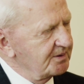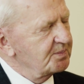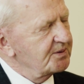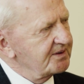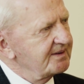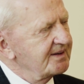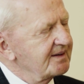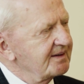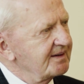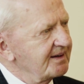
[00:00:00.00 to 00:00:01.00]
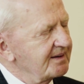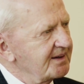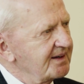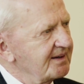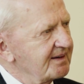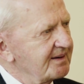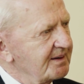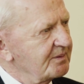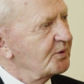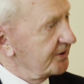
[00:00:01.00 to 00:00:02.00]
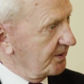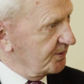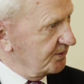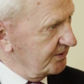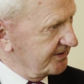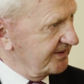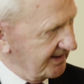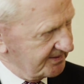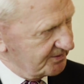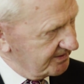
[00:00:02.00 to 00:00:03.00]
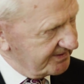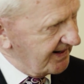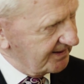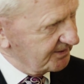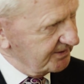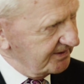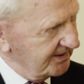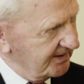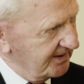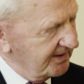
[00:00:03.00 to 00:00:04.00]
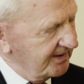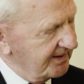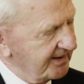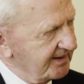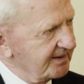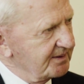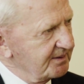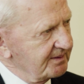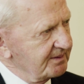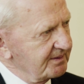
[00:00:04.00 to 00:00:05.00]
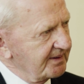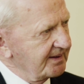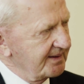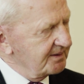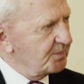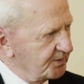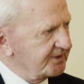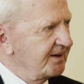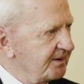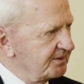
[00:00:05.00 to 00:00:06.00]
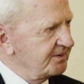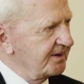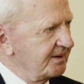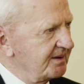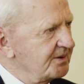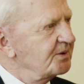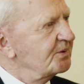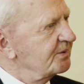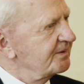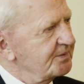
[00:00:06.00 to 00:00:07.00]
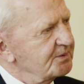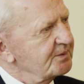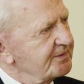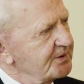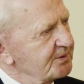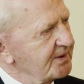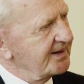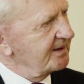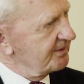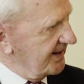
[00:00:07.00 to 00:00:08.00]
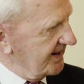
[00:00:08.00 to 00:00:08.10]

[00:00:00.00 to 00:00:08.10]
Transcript: You put it in water pools next to the reactor. Mm-hmm. And then you put in new fuel in the